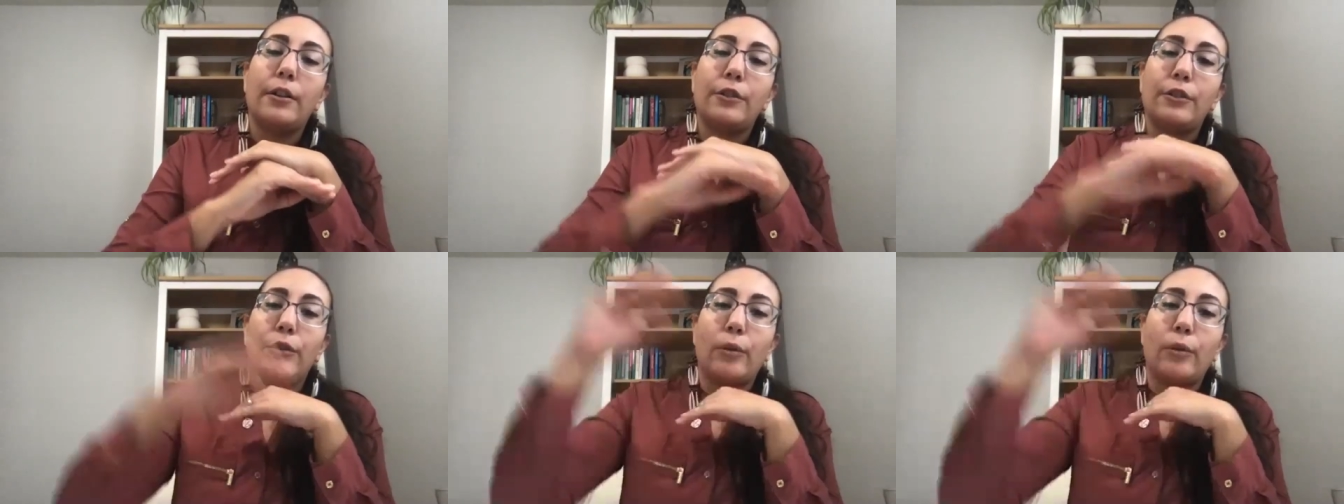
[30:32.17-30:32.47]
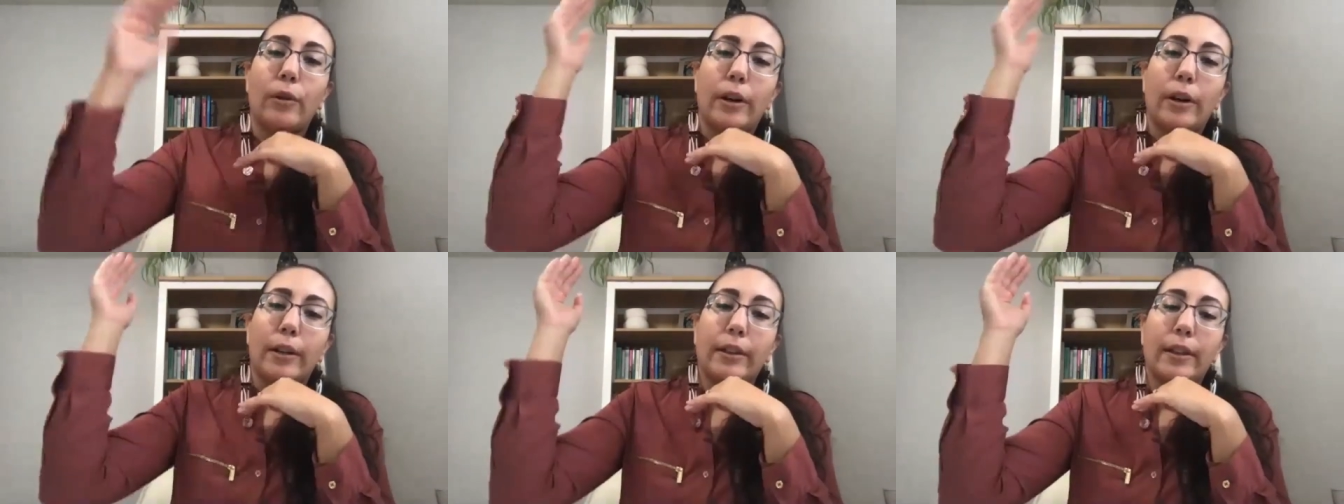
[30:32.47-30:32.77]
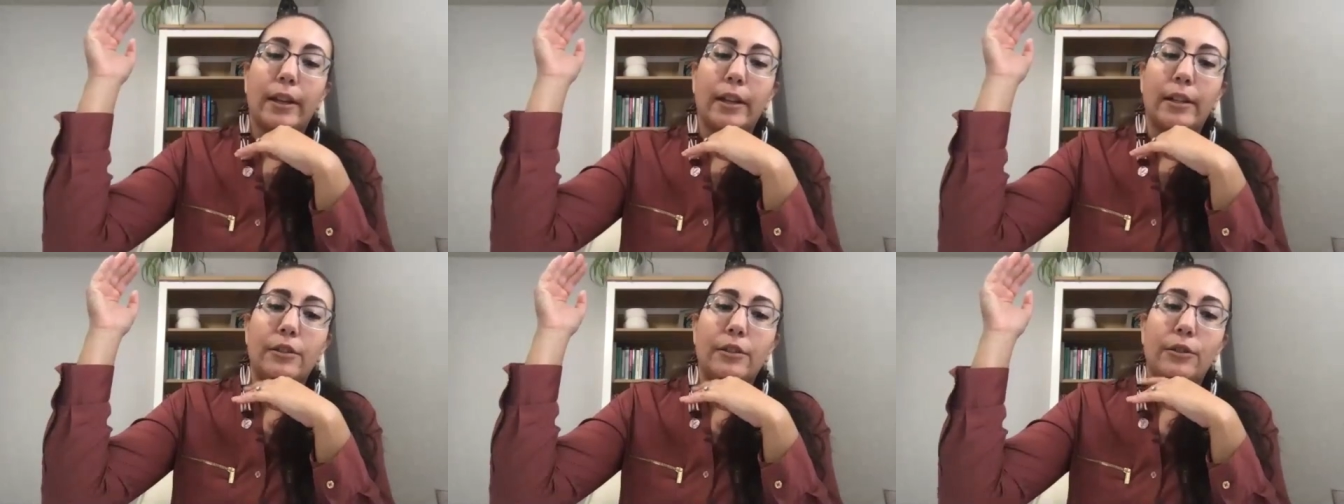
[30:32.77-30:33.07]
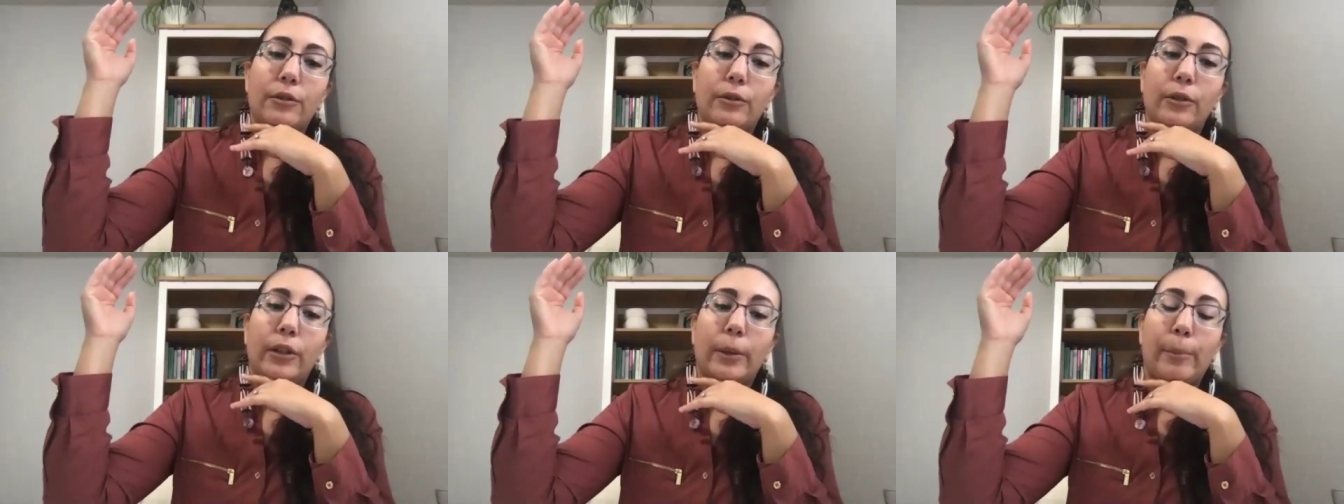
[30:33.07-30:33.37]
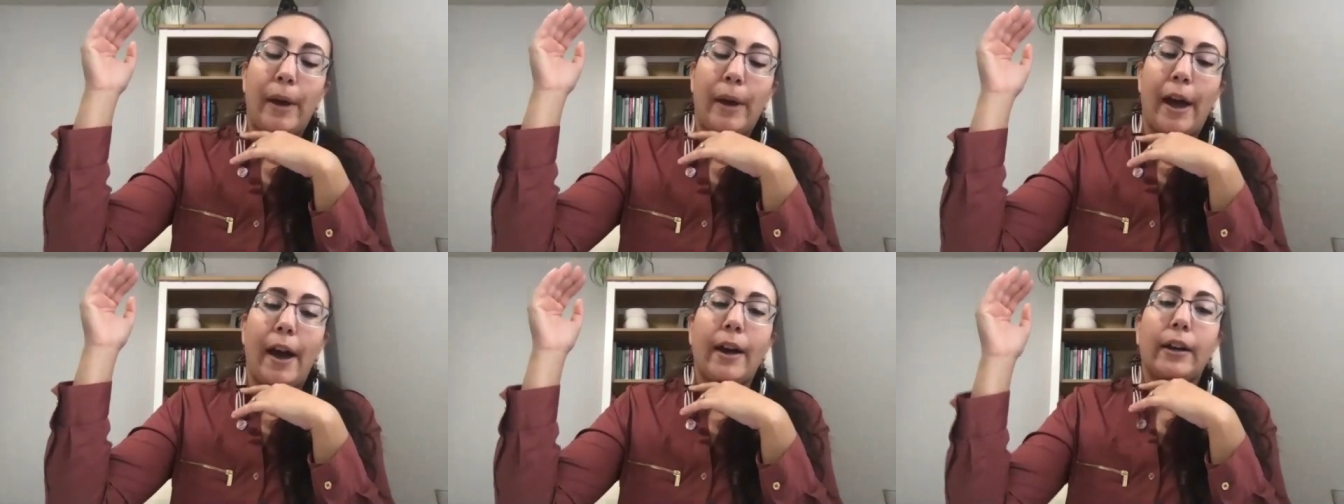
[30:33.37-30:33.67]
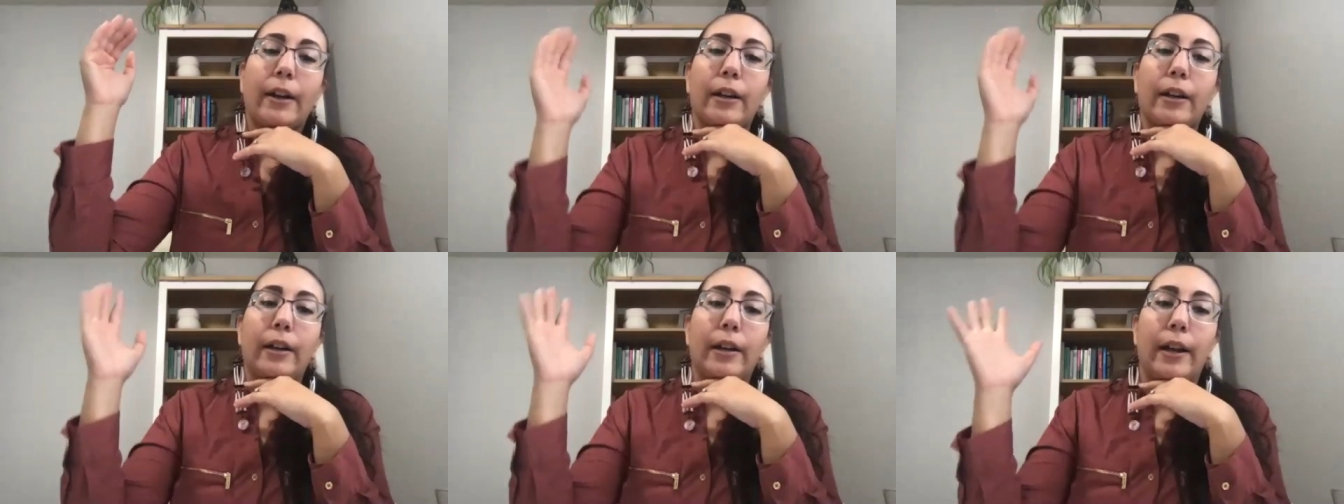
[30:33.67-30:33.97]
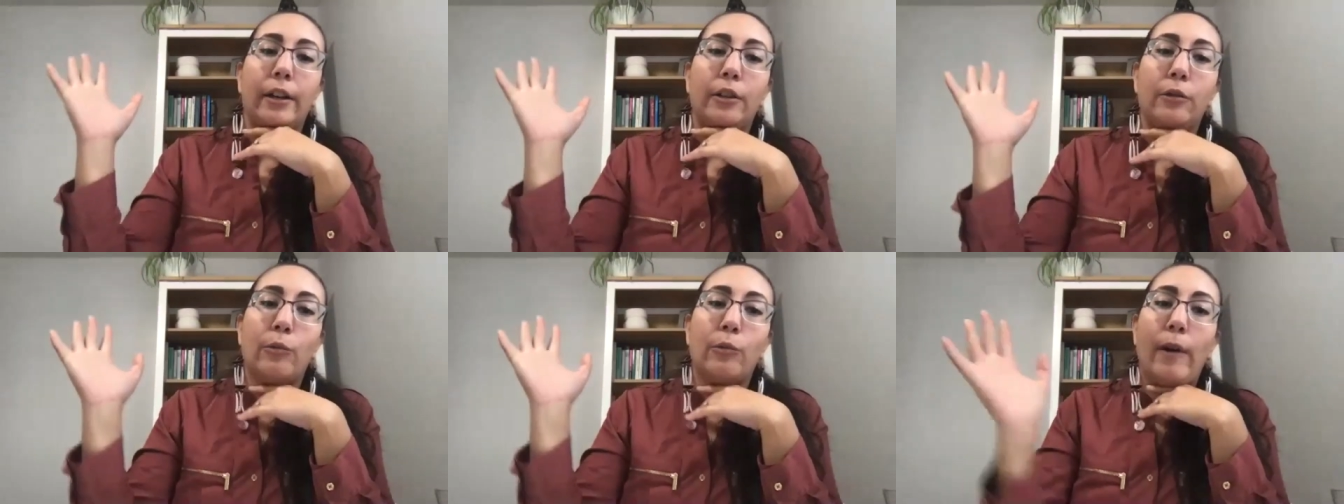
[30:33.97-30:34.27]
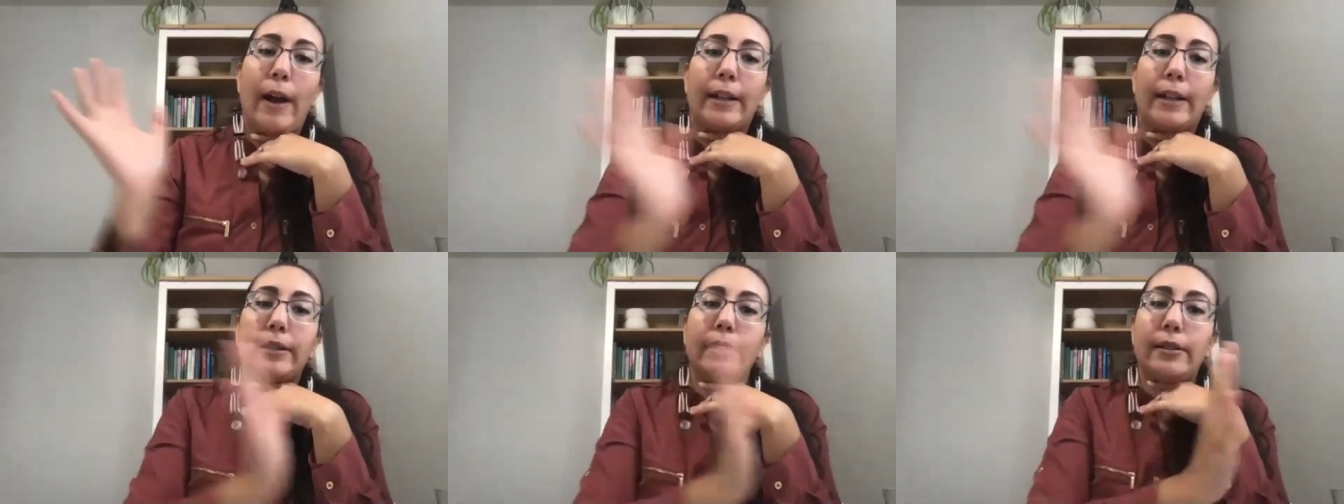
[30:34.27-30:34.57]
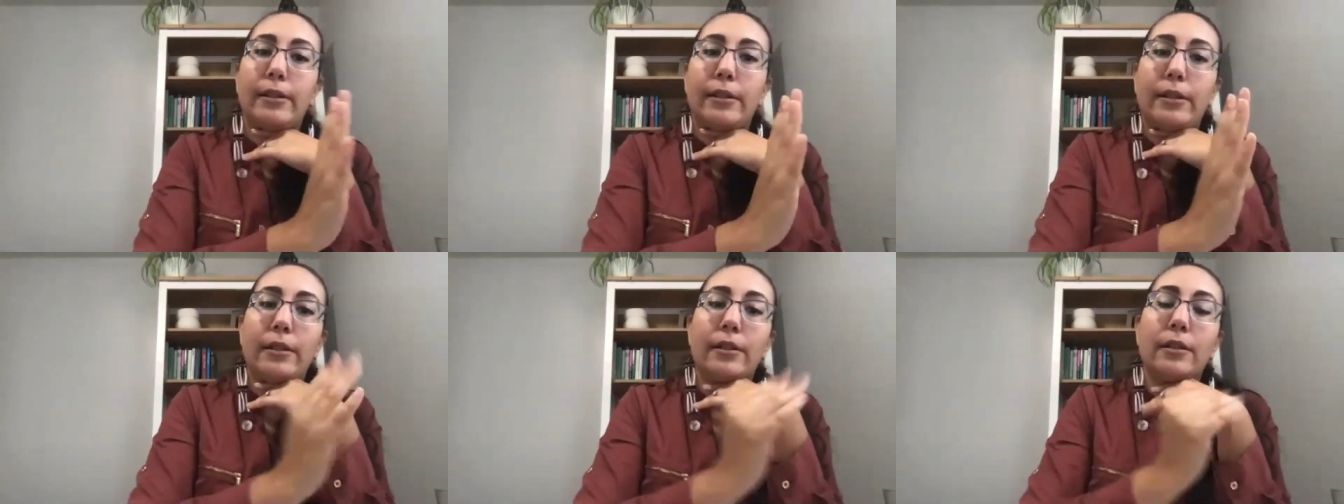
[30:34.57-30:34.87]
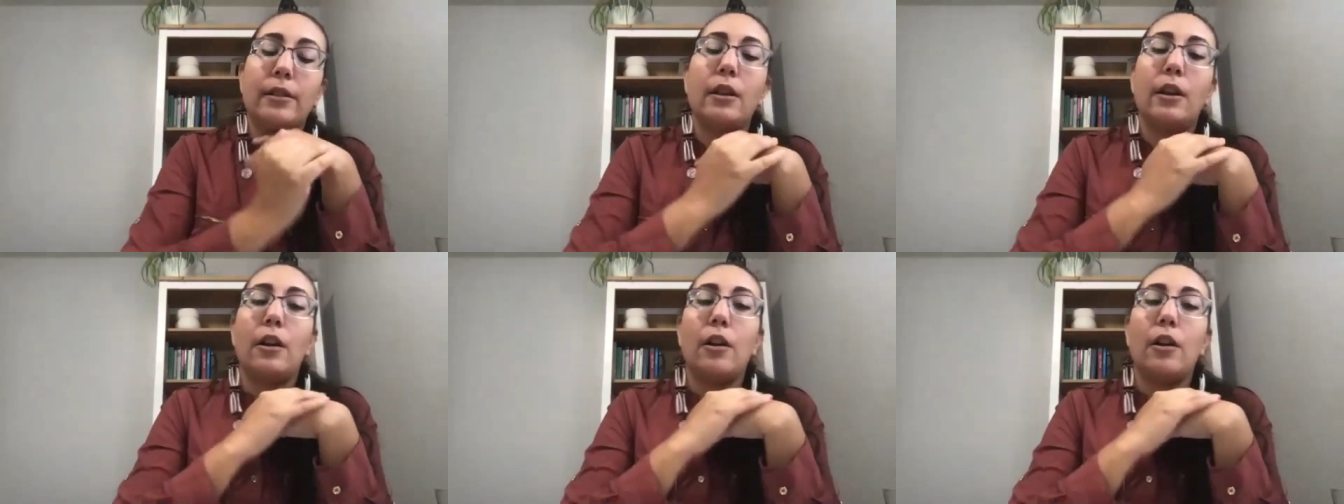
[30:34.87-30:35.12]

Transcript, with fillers: north into Quebec and west